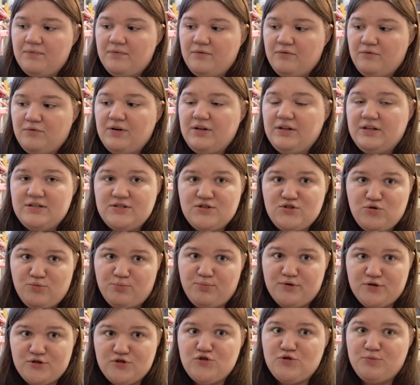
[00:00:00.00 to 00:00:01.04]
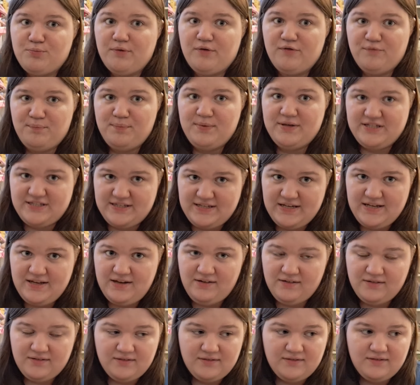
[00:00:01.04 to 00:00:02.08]
really super, super
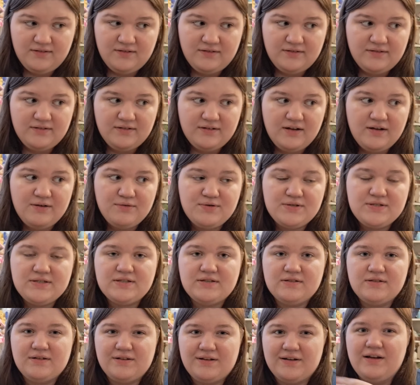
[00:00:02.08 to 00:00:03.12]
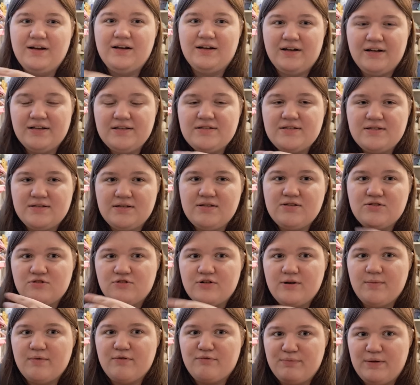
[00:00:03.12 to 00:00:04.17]
busy. It was a consistent
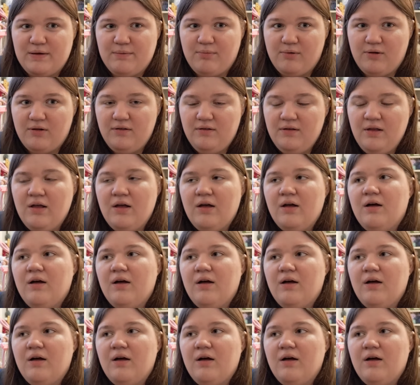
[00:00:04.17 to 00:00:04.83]
stream of people,